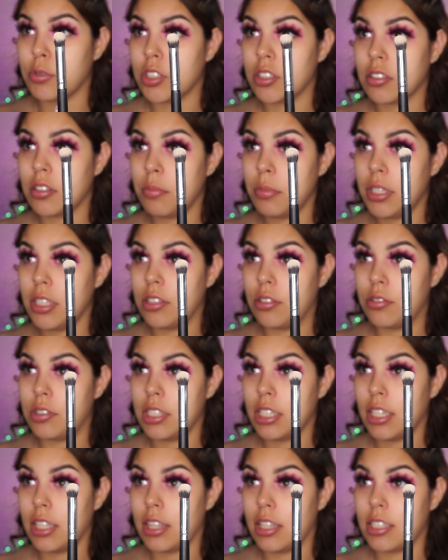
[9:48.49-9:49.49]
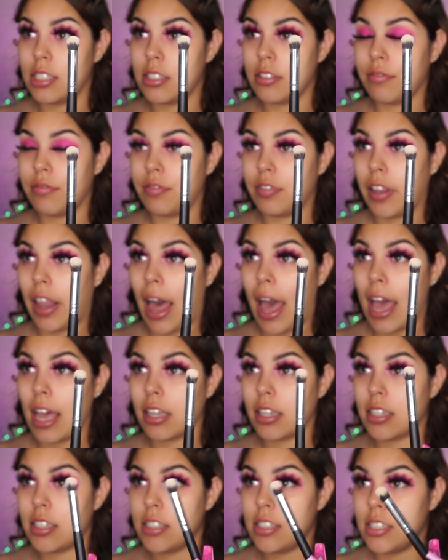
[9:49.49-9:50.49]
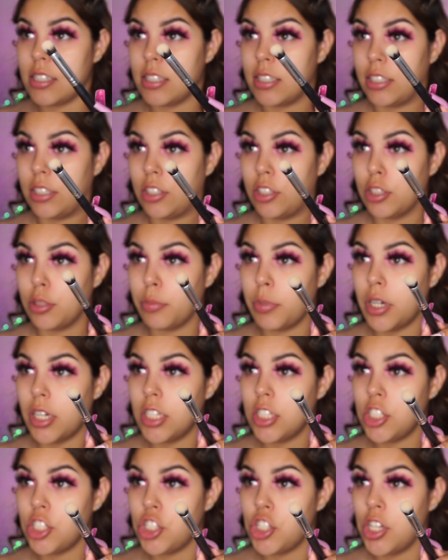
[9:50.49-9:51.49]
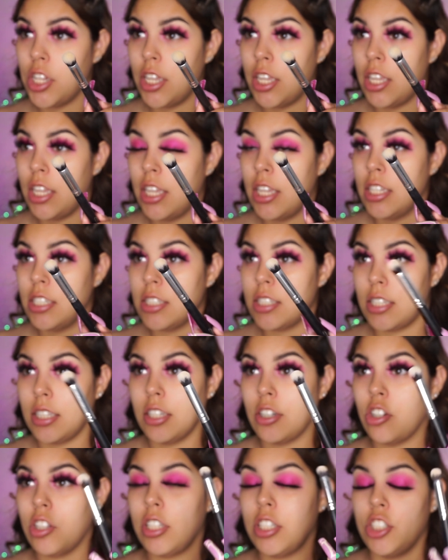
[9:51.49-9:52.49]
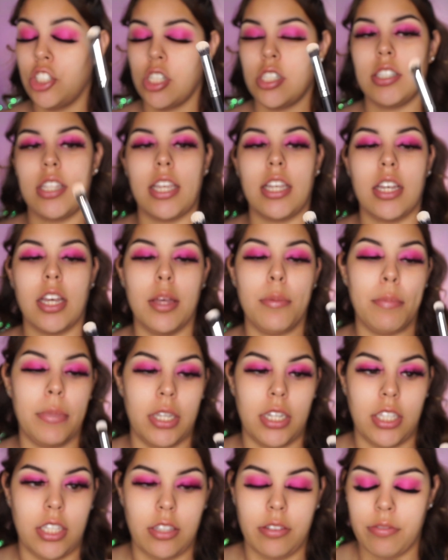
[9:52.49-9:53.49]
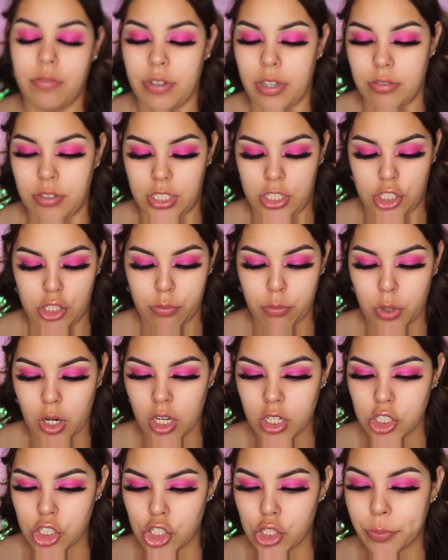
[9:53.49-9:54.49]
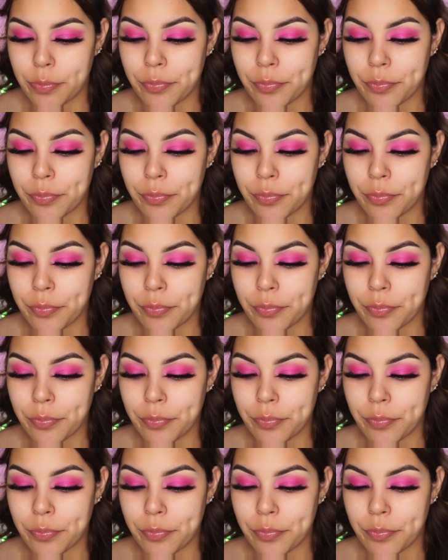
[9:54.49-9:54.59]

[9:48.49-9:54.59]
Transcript: just going to be using this flat concealer brush. It's literally just like a mini foundation brush.